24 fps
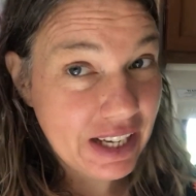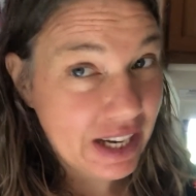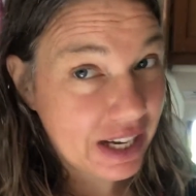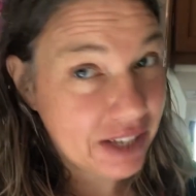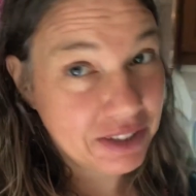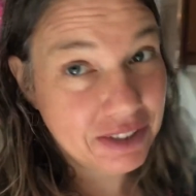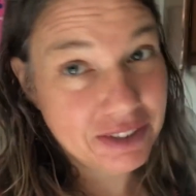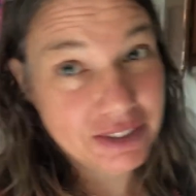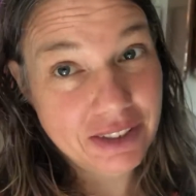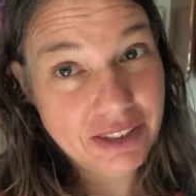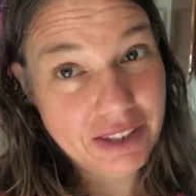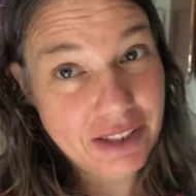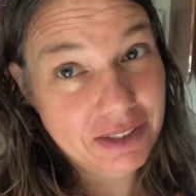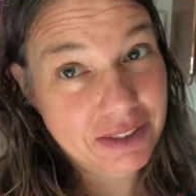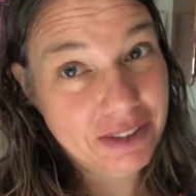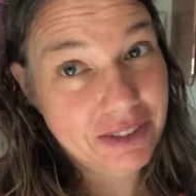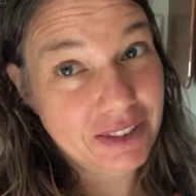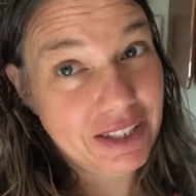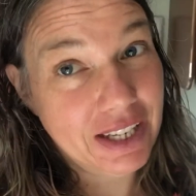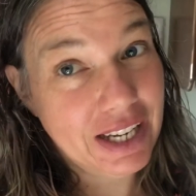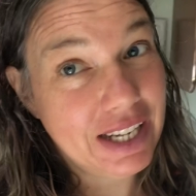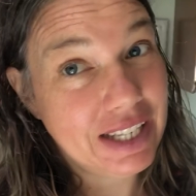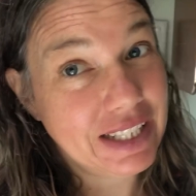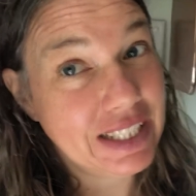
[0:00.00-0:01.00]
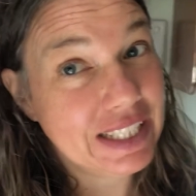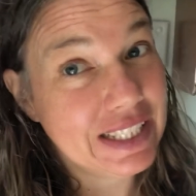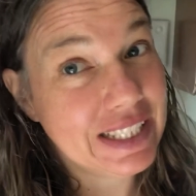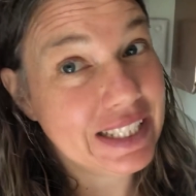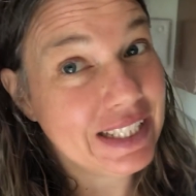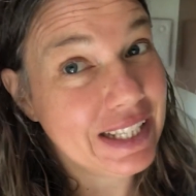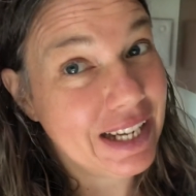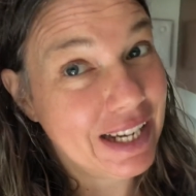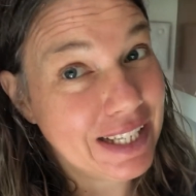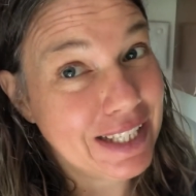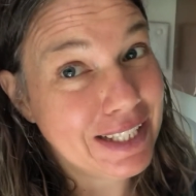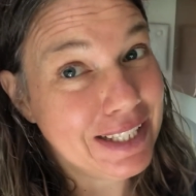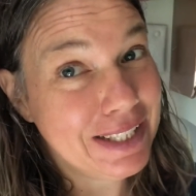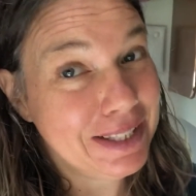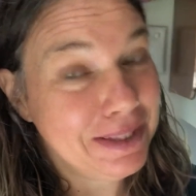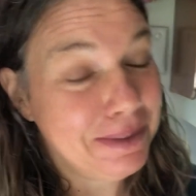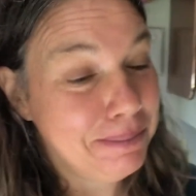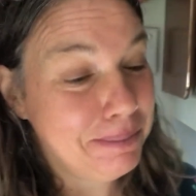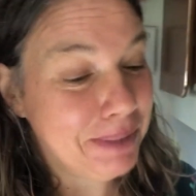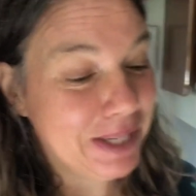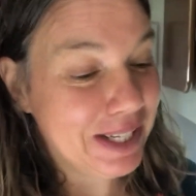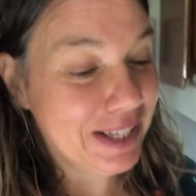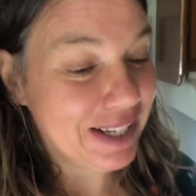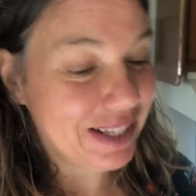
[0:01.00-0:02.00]
Actually, yesterday I did
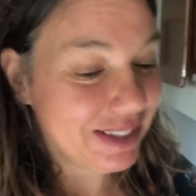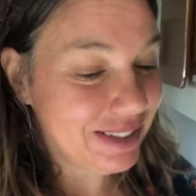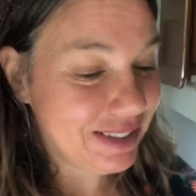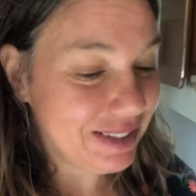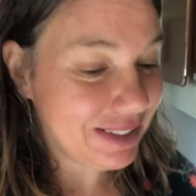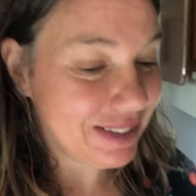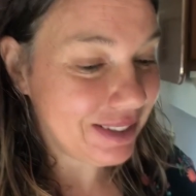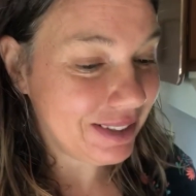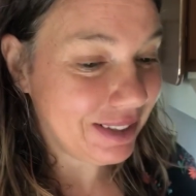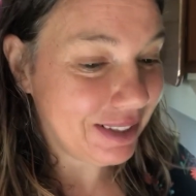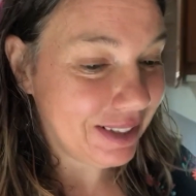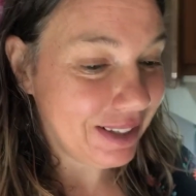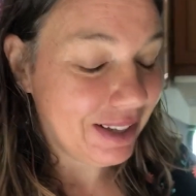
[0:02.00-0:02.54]
19 bananas